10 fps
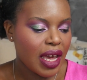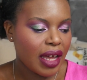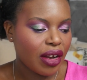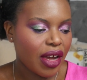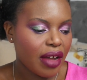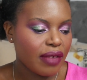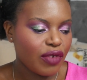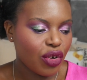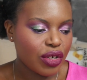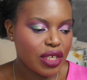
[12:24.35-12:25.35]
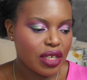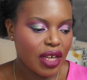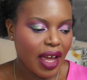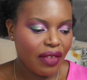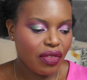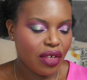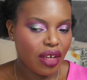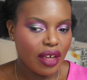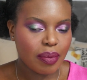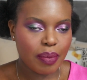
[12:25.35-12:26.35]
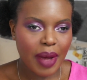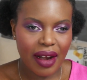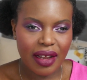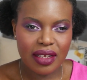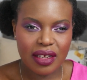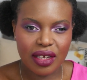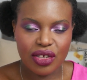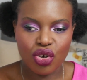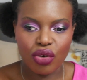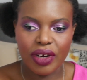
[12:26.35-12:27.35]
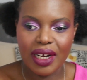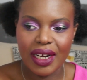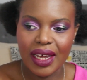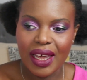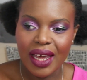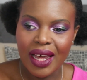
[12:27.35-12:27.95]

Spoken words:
and I kind of looked at the palettes historically,